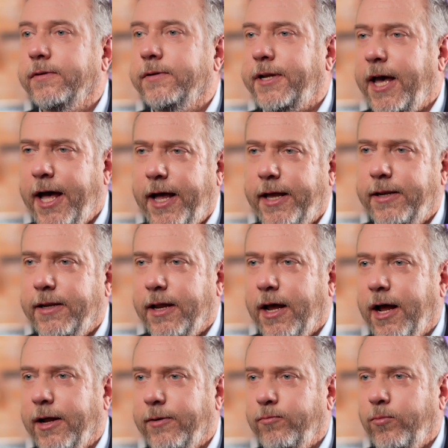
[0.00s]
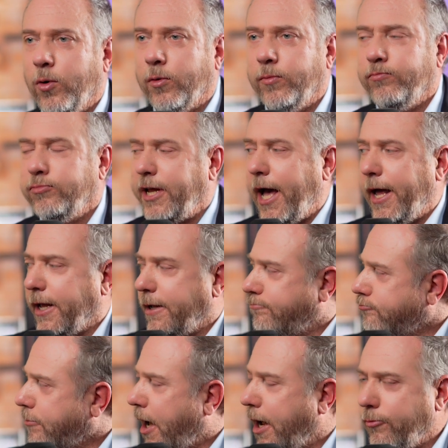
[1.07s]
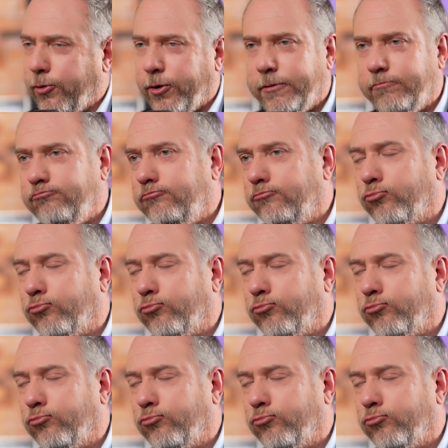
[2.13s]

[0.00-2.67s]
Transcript: Daddy, I would